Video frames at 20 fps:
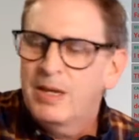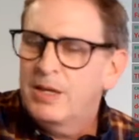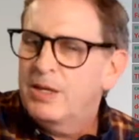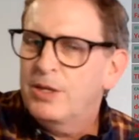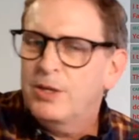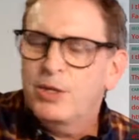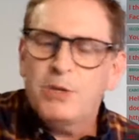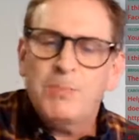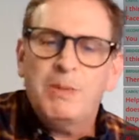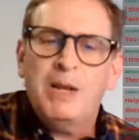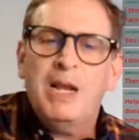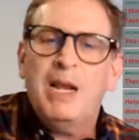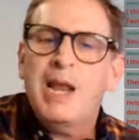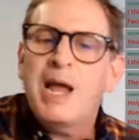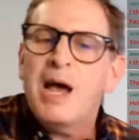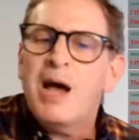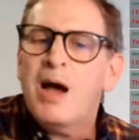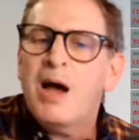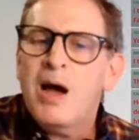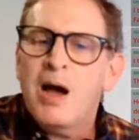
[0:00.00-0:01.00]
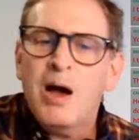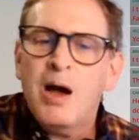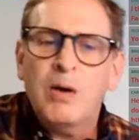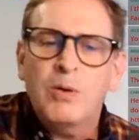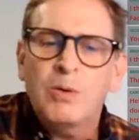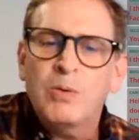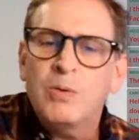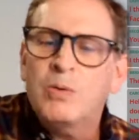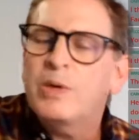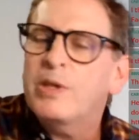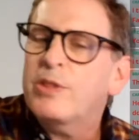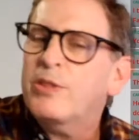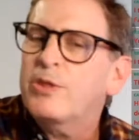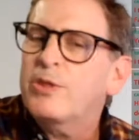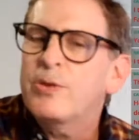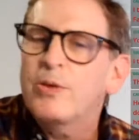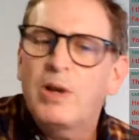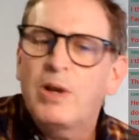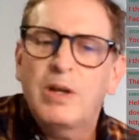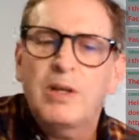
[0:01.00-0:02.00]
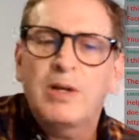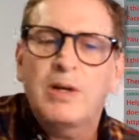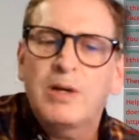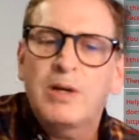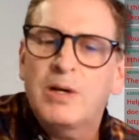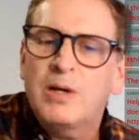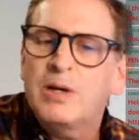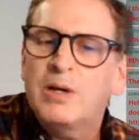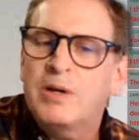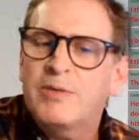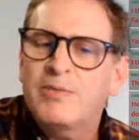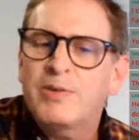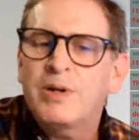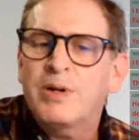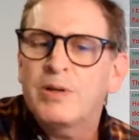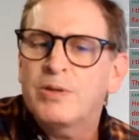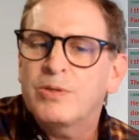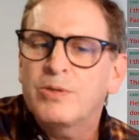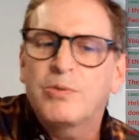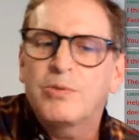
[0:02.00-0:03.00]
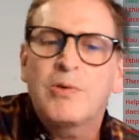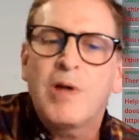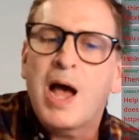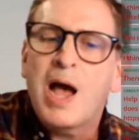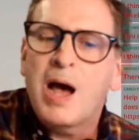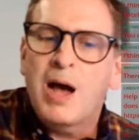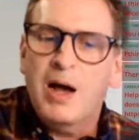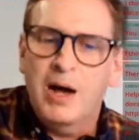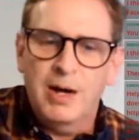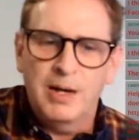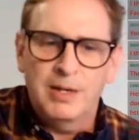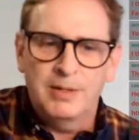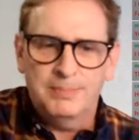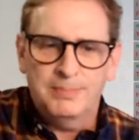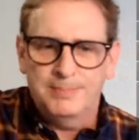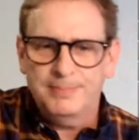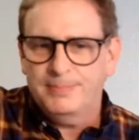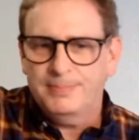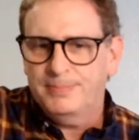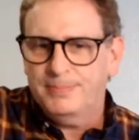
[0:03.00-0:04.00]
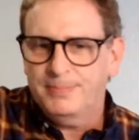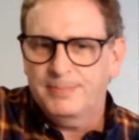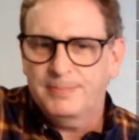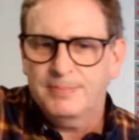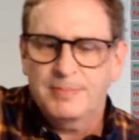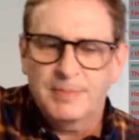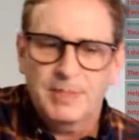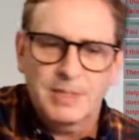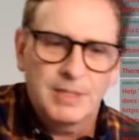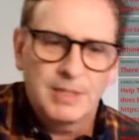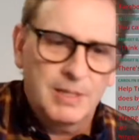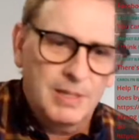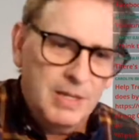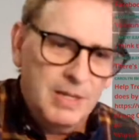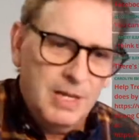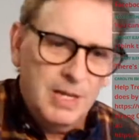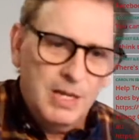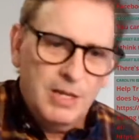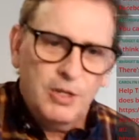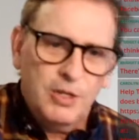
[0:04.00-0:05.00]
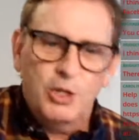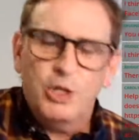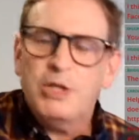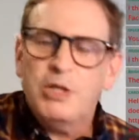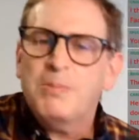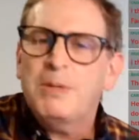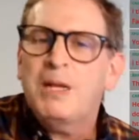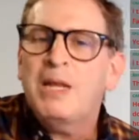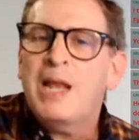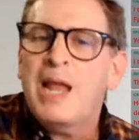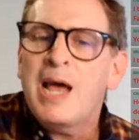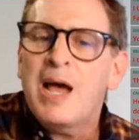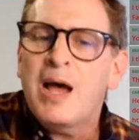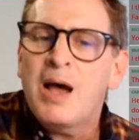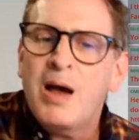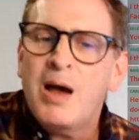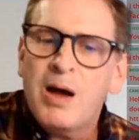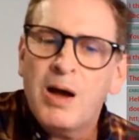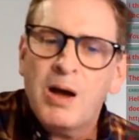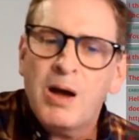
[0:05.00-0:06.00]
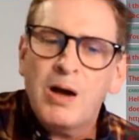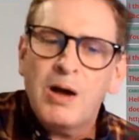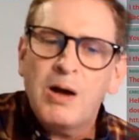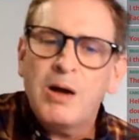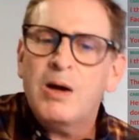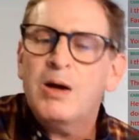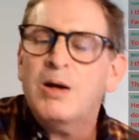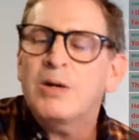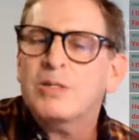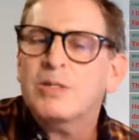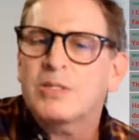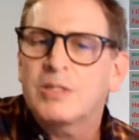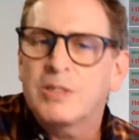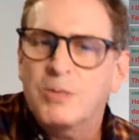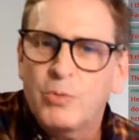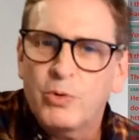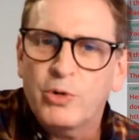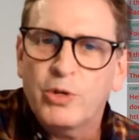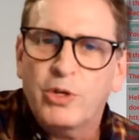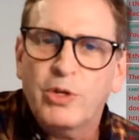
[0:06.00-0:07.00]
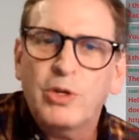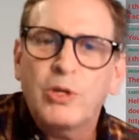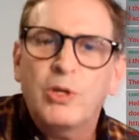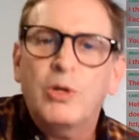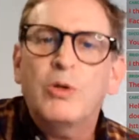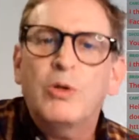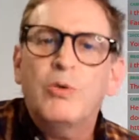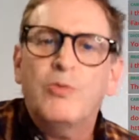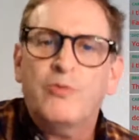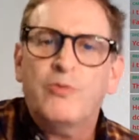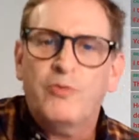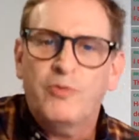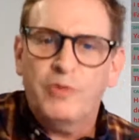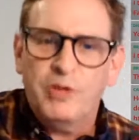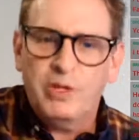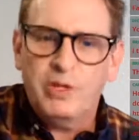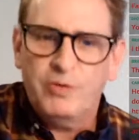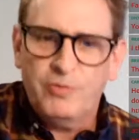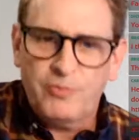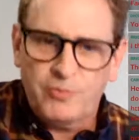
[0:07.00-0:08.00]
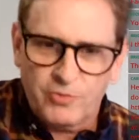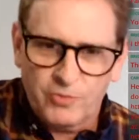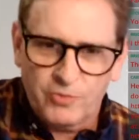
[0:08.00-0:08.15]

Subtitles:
You belong with your love on your arm. You belong somewhere you feel free.